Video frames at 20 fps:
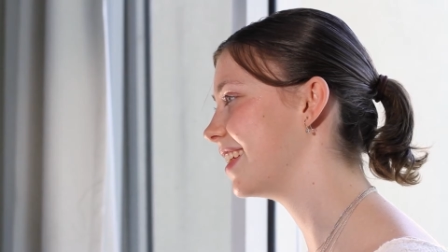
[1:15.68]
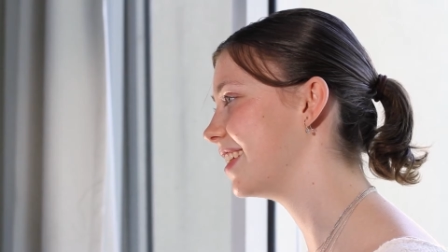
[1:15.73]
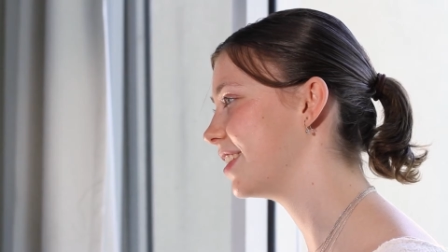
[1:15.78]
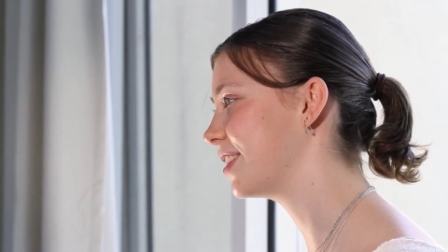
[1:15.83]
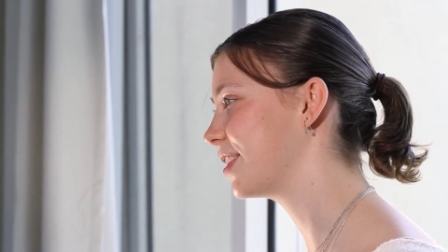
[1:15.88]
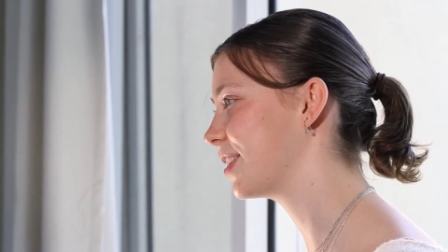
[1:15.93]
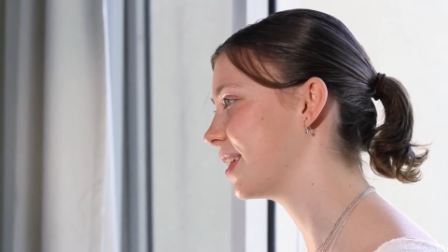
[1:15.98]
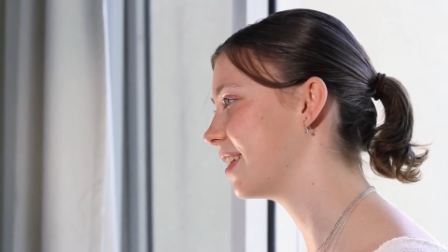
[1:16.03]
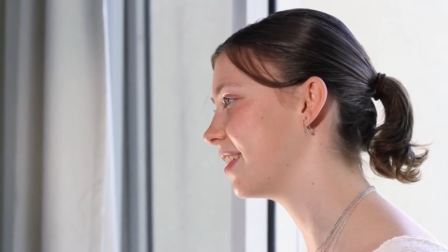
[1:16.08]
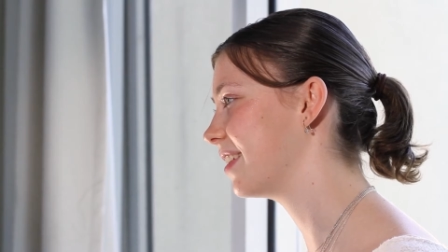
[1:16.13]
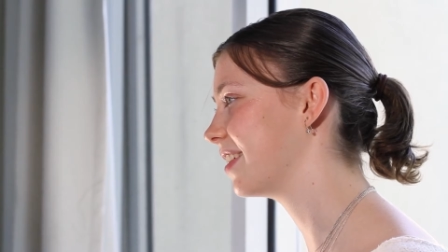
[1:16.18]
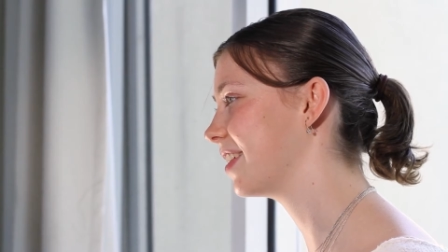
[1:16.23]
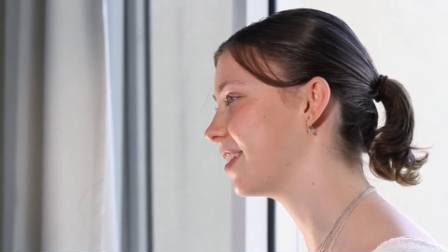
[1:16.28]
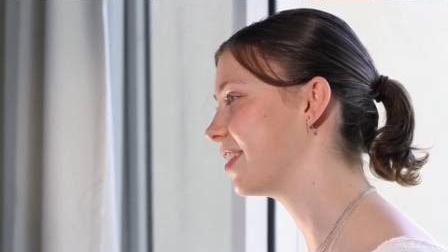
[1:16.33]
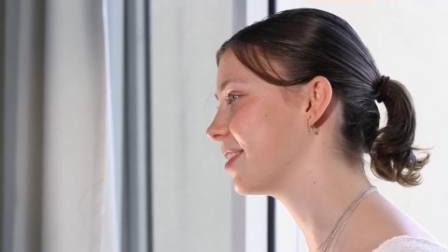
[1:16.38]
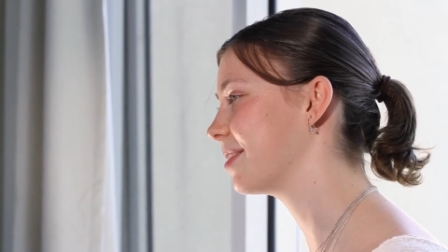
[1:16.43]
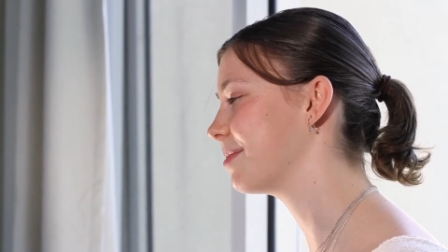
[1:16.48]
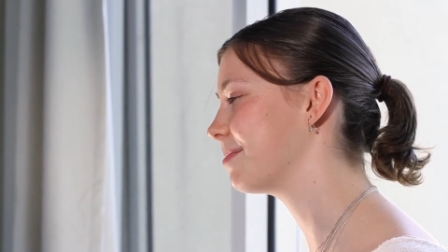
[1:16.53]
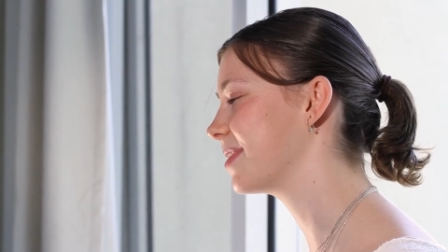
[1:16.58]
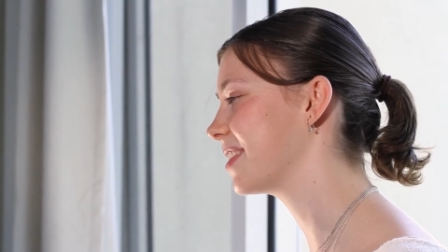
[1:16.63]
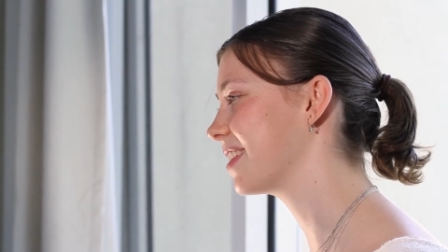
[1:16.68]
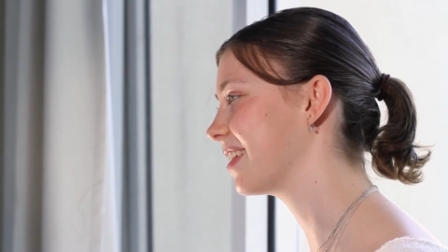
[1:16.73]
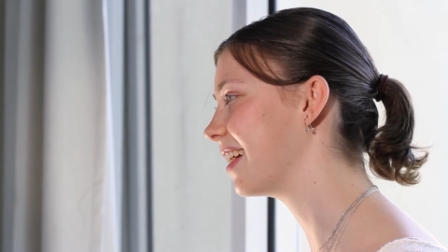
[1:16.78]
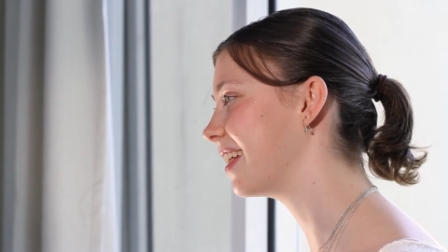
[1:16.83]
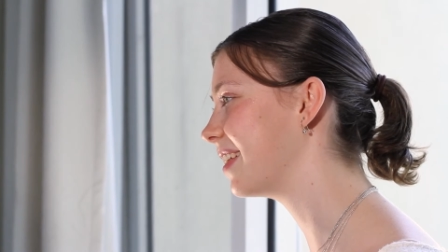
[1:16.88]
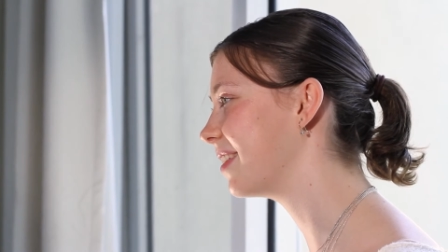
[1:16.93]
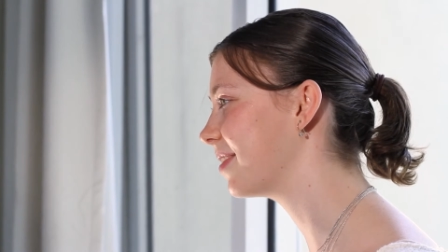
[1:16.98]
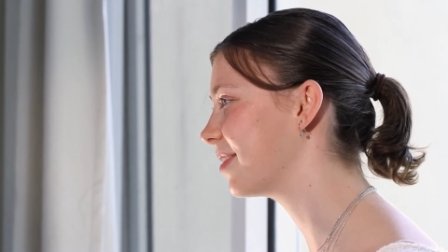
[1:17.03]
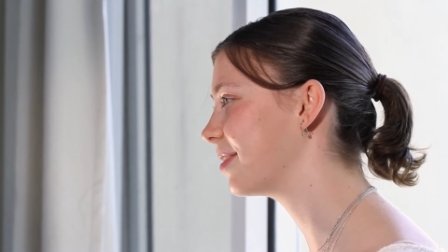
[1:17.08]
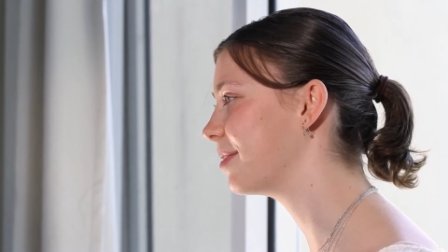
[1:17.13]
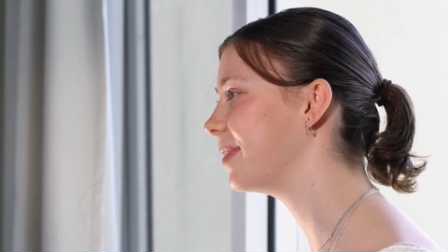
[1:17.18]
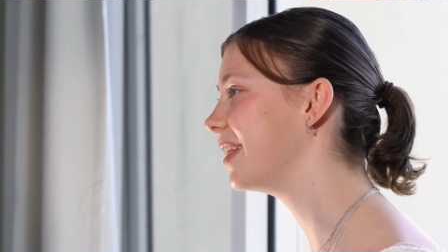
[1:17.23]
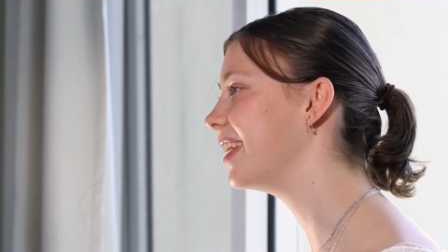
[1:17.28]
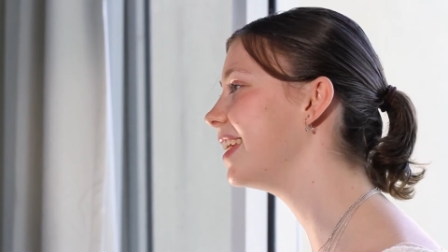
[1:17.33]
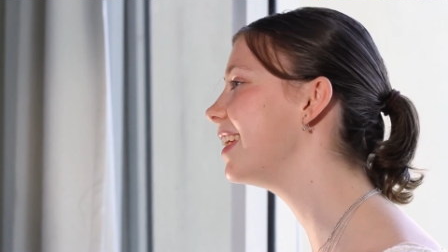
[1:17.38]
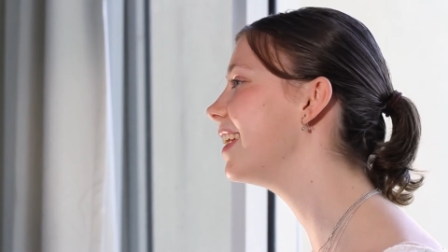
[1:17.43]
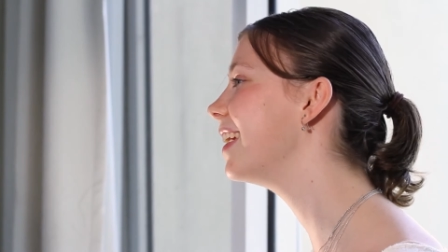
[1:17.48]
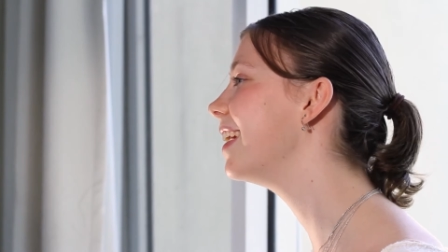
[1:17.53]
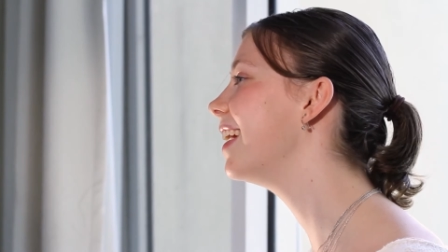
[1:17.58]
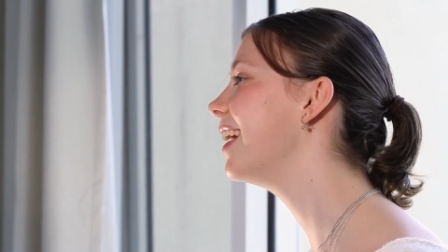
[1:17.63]
teacher got them signed for
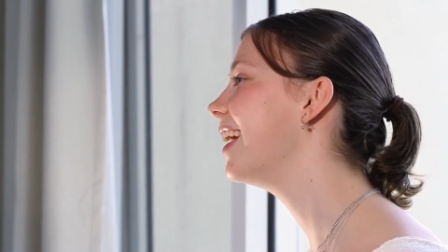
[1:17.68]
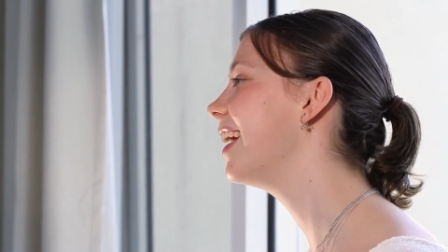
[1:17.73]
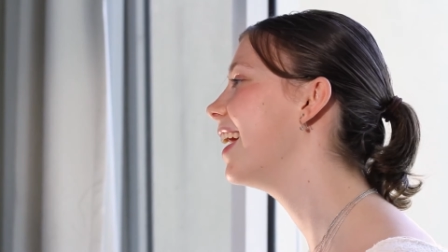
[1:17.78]
me.